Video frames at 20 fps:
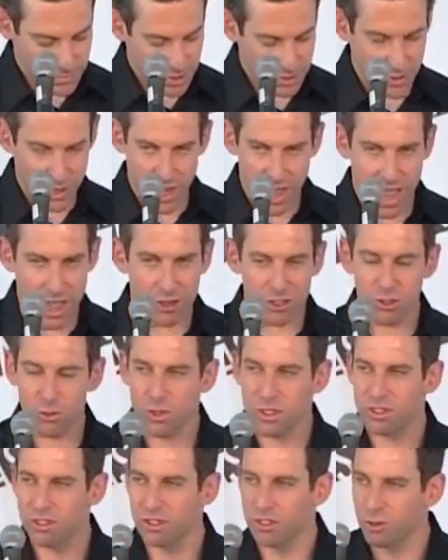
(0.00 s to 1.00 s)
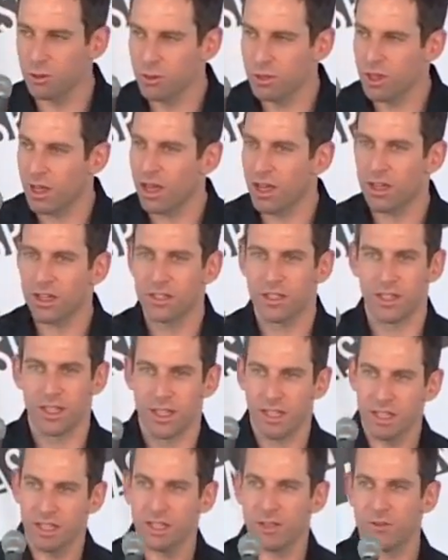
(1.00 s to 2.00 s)
Auschwitz, the Gulag, and the
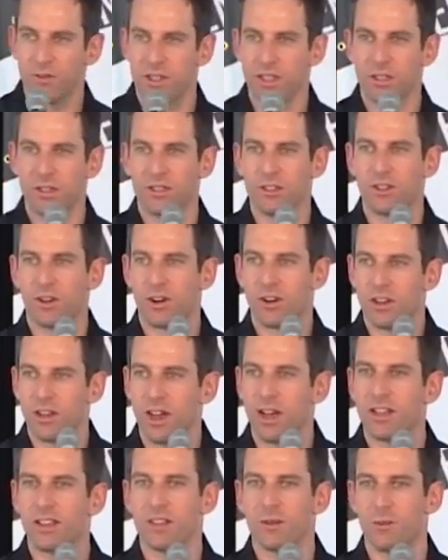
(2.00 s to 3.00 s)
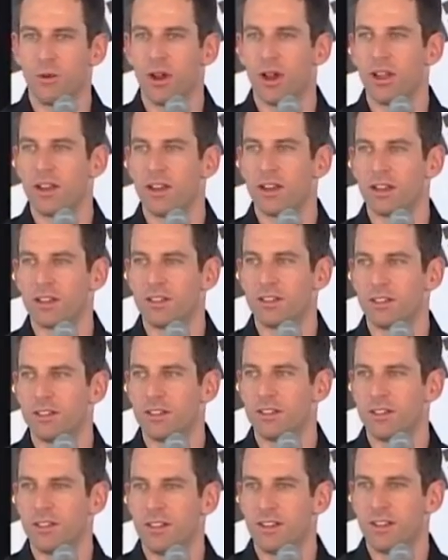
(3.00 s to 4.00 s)
killing fields are not the product
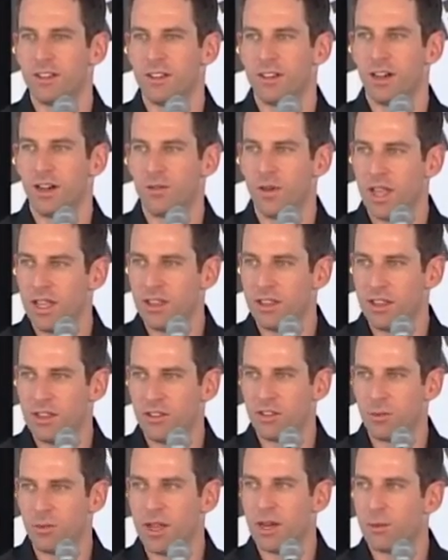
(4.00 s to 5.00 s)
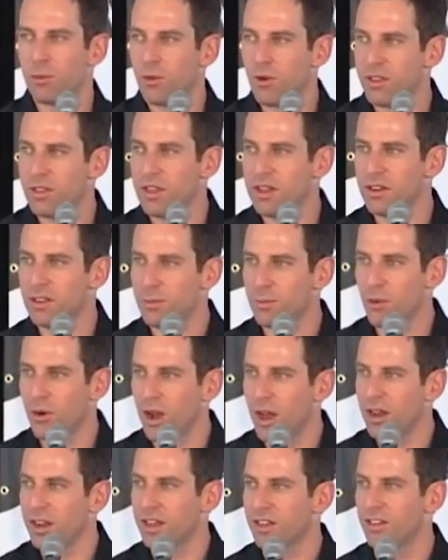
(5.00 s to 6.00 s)
of atheism. They're the
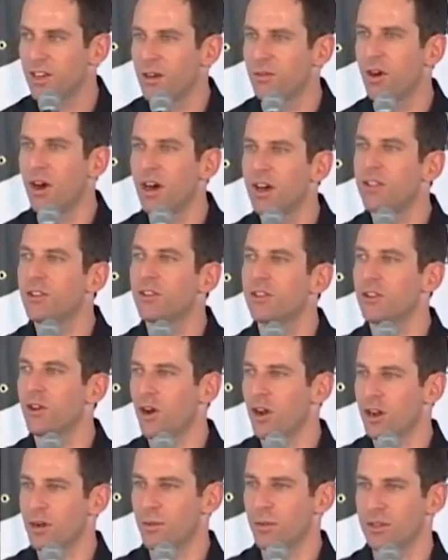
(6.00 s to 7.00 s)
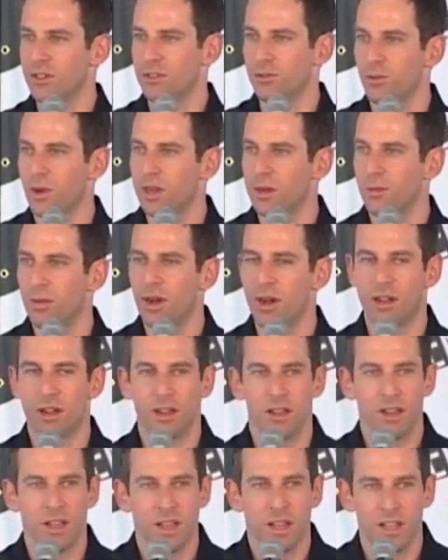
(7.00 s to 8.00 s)
product of other dogmas run
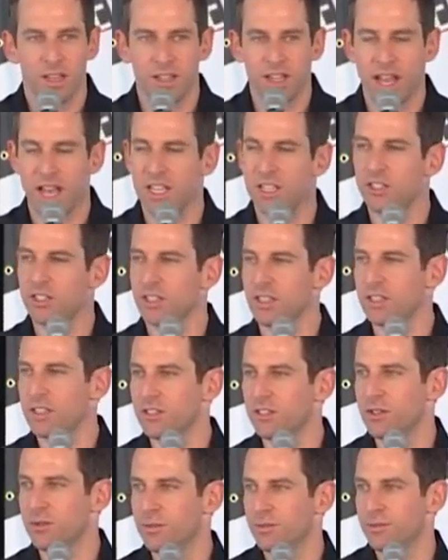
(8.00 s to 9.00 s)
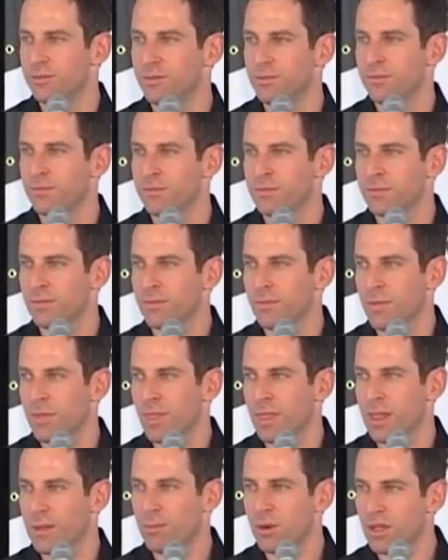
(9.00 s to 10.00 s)
amok: nationalism,
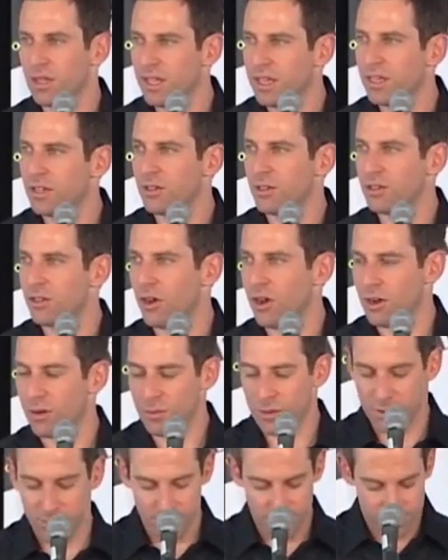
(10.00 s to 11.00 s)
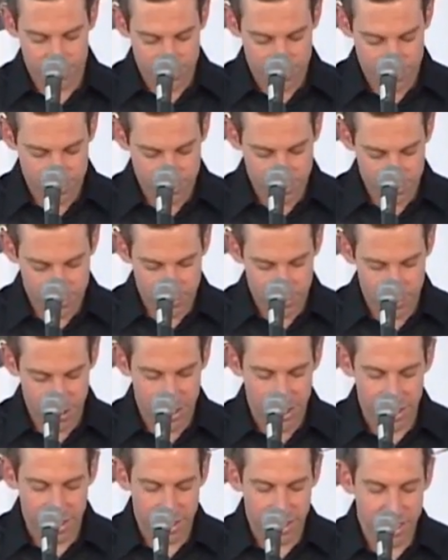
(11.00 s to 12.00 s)
political dogma,
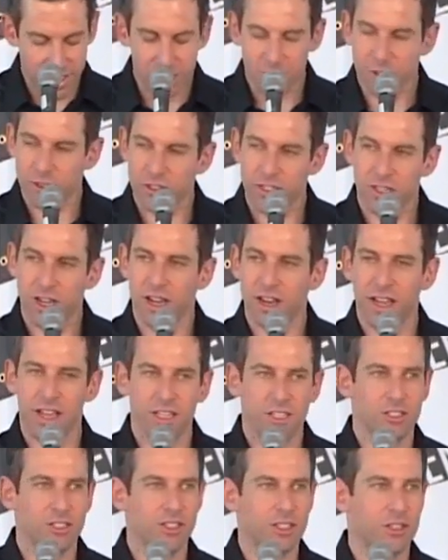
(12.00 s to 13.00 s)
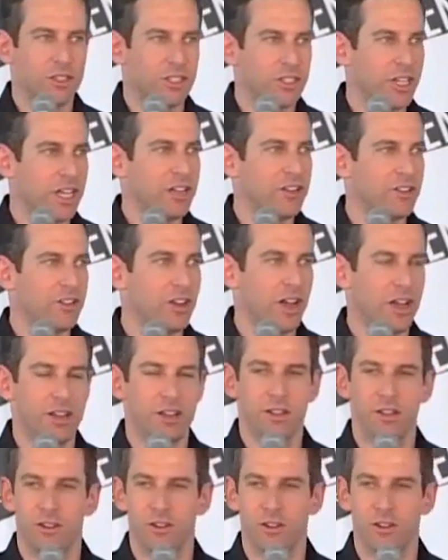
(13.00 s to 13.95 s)
Hitler did not engineer a genocide in